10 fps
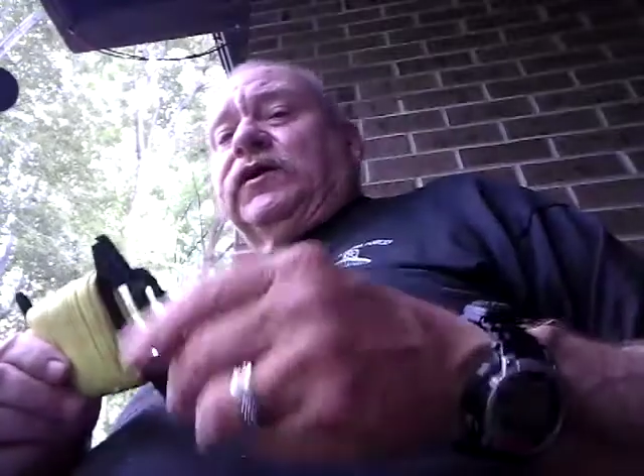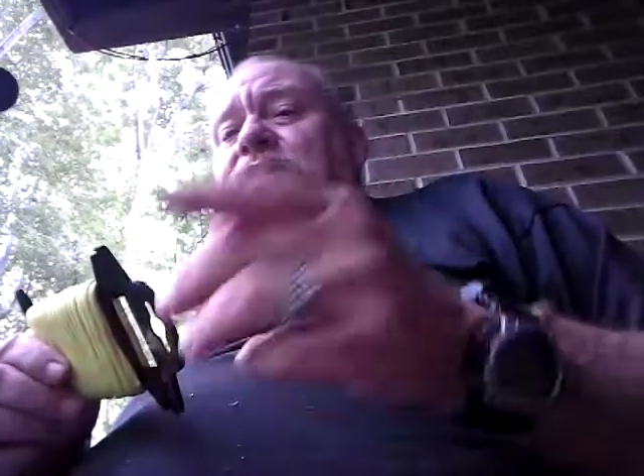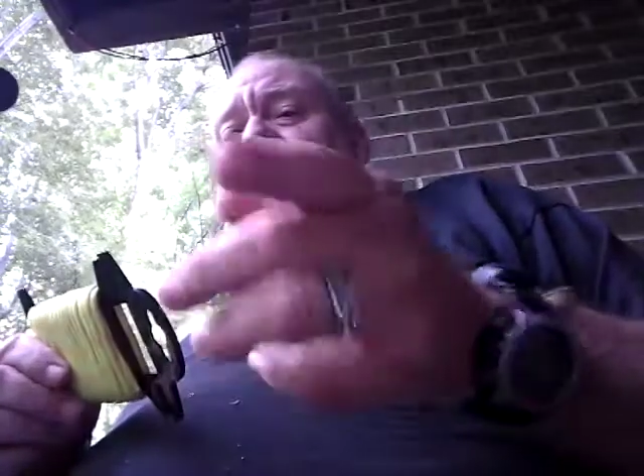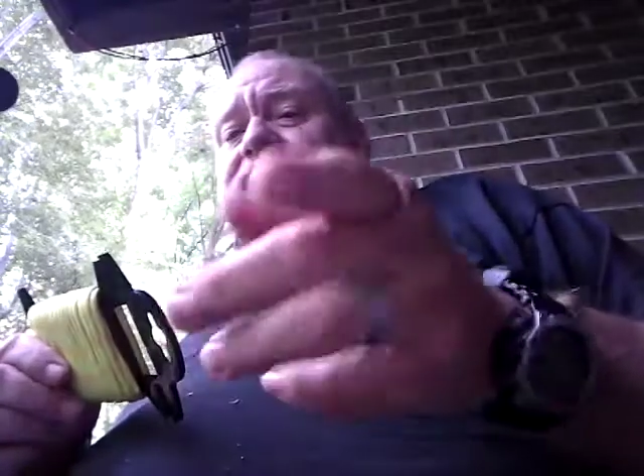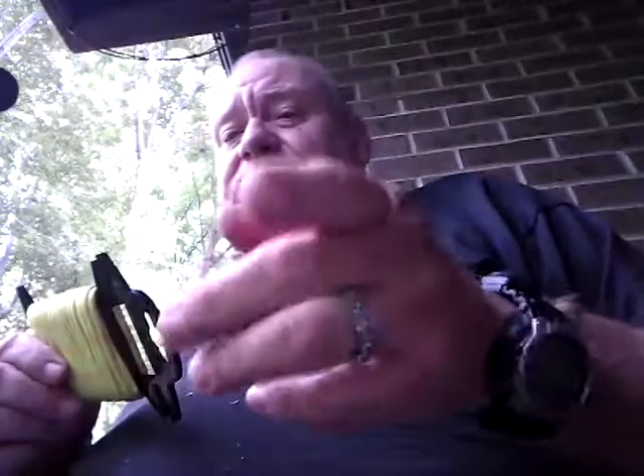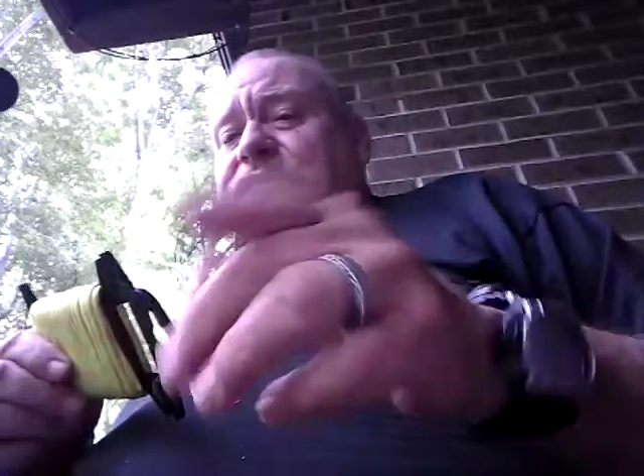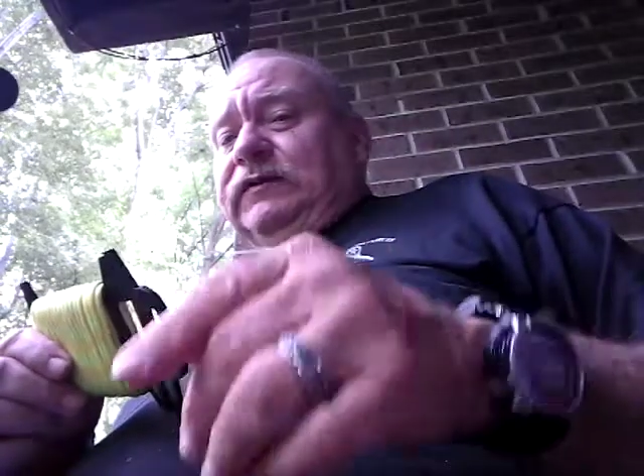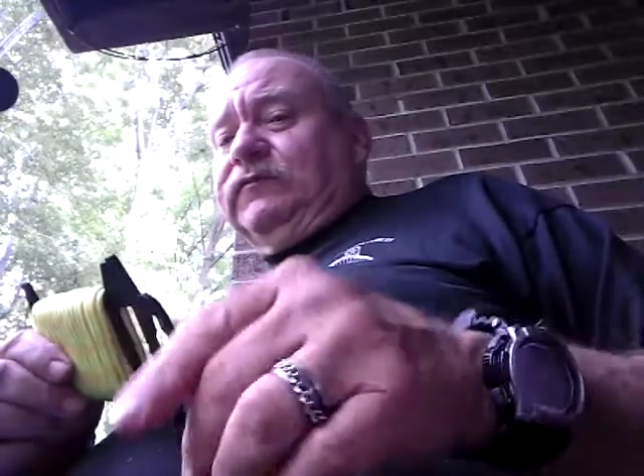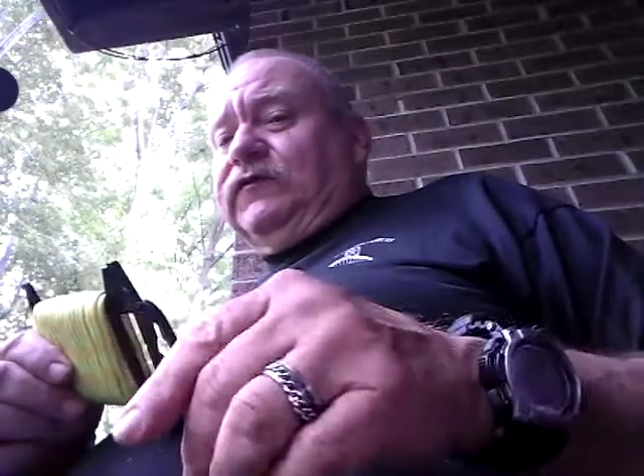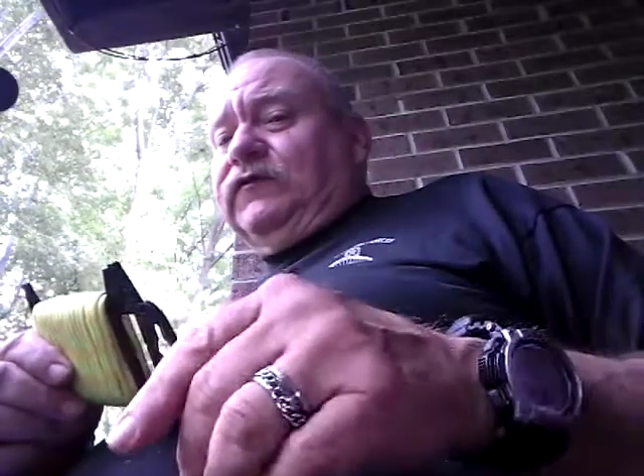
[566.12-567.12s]
it.
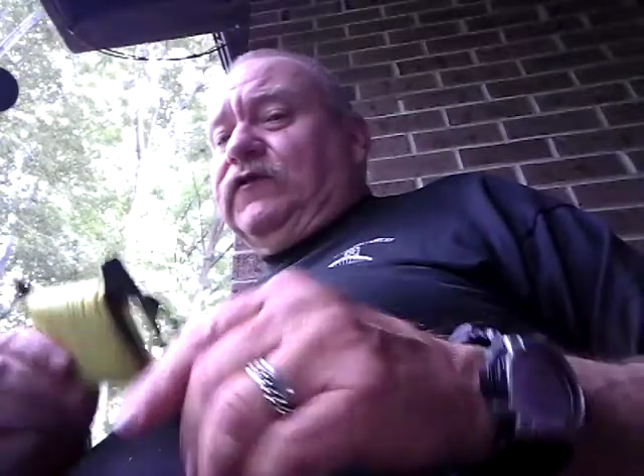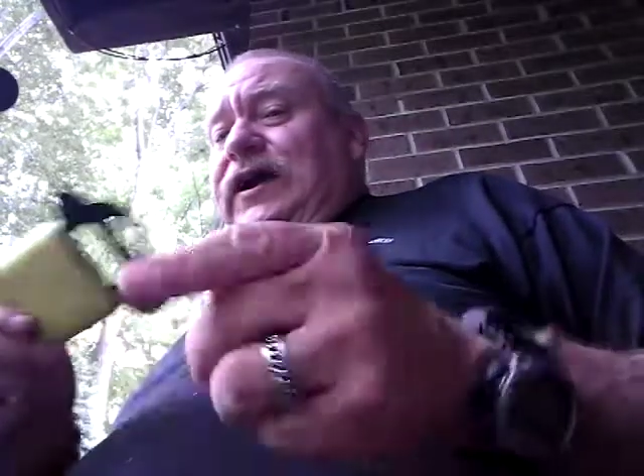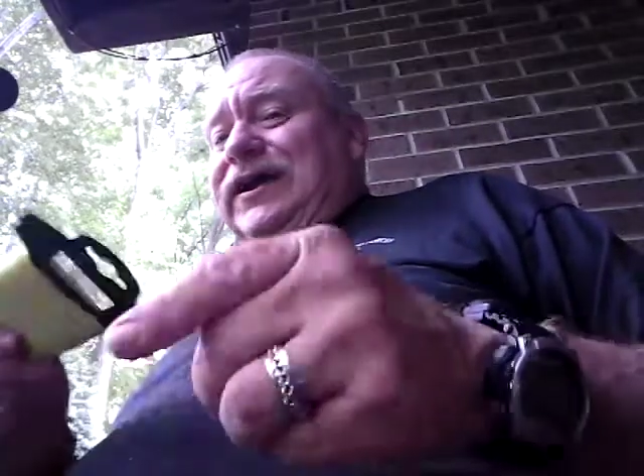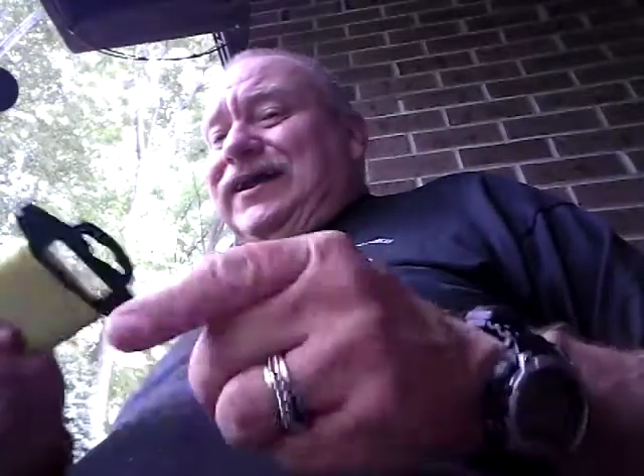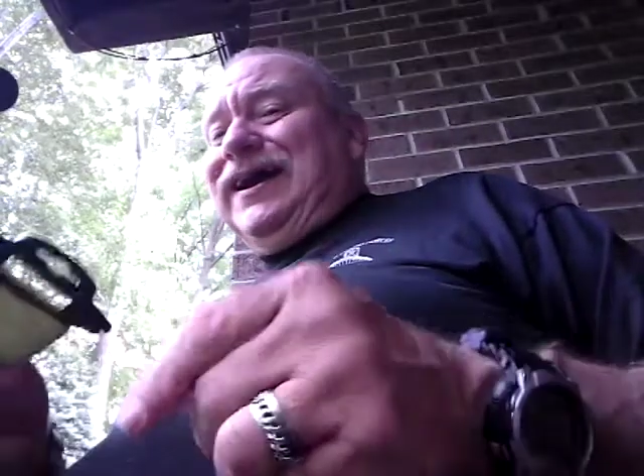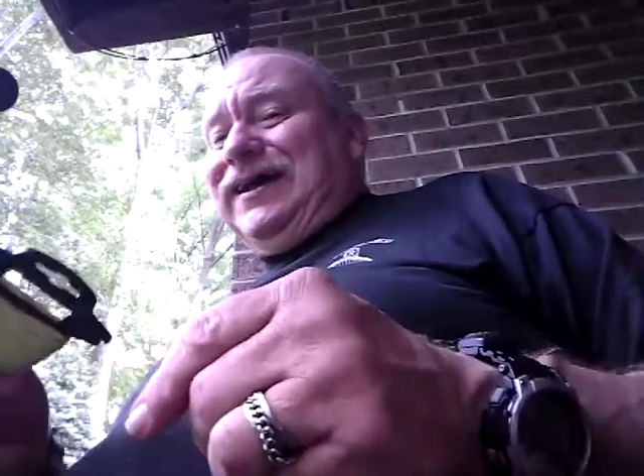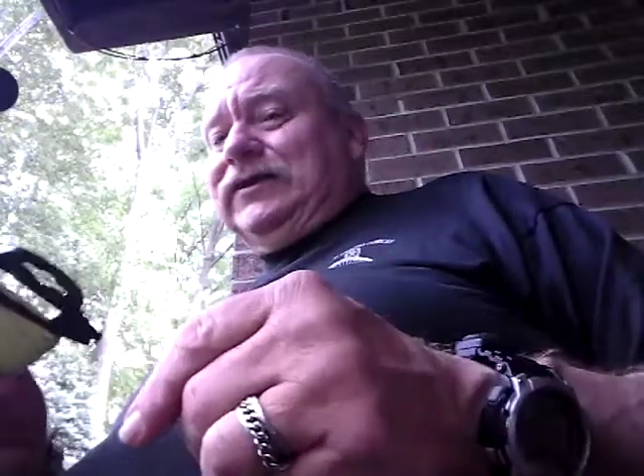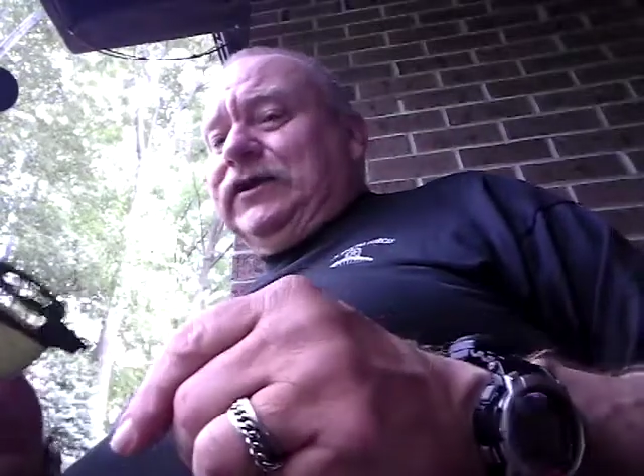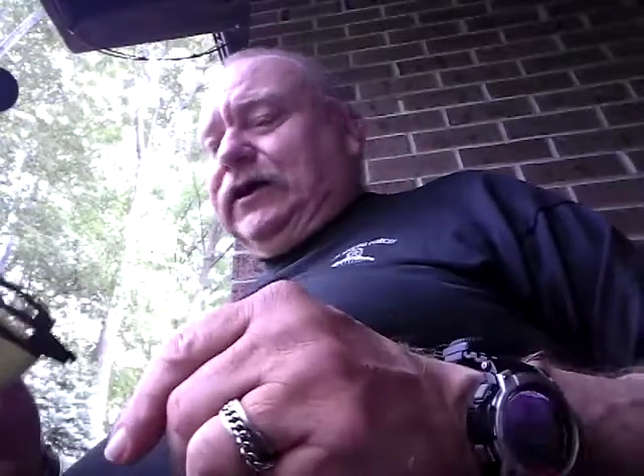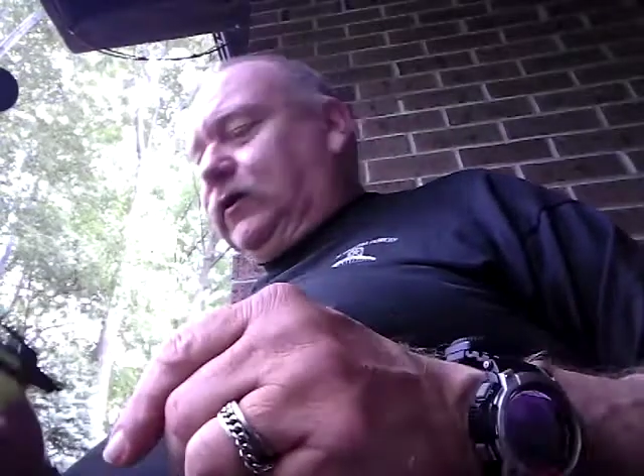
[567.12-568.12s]
I'm trying
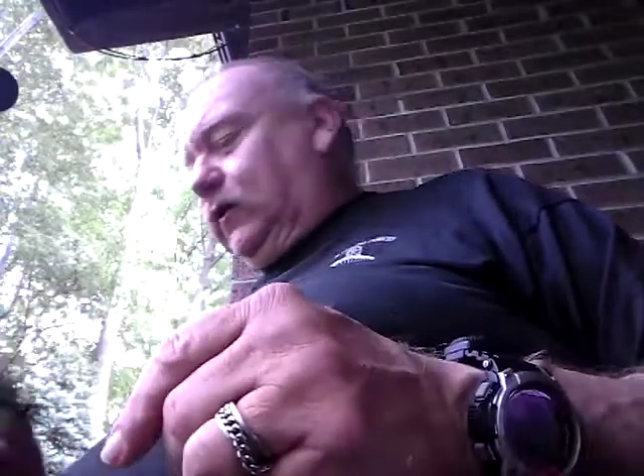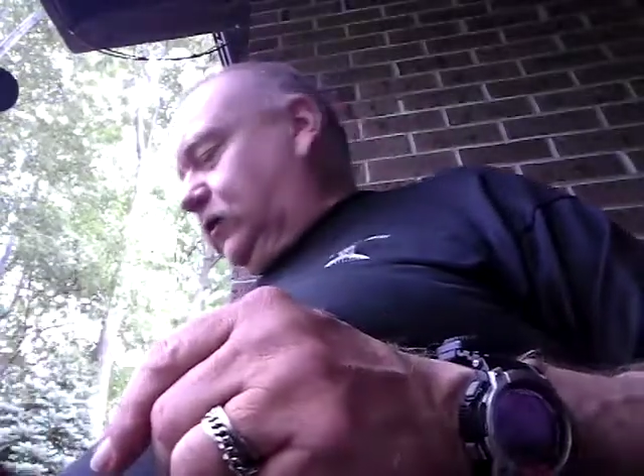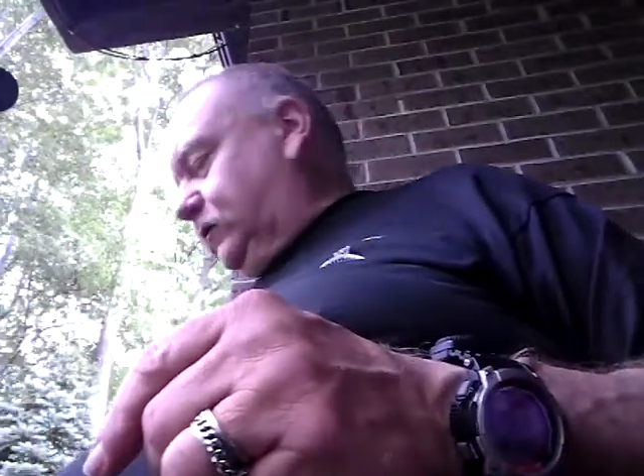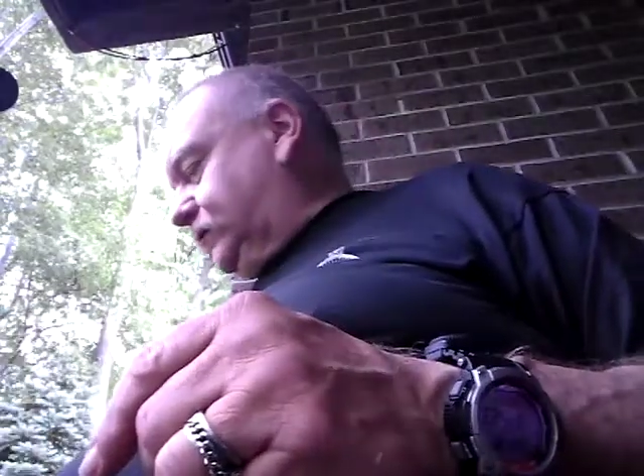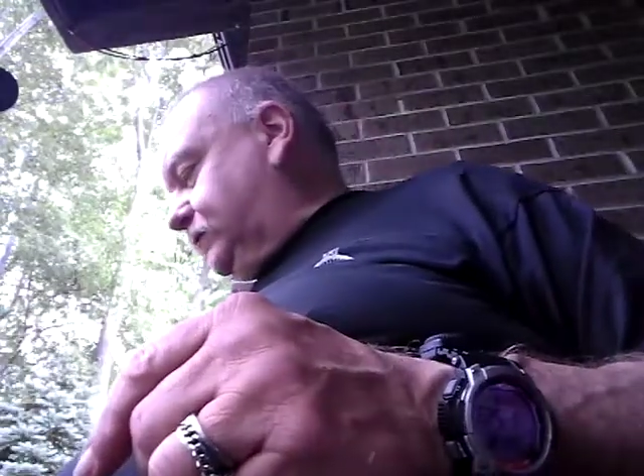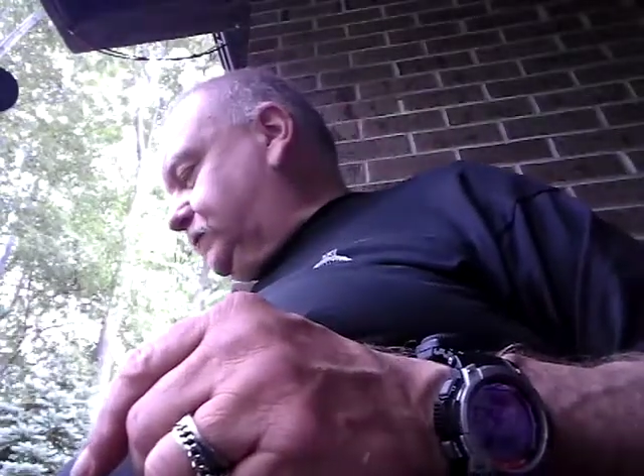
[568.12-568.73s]
not to get hurt.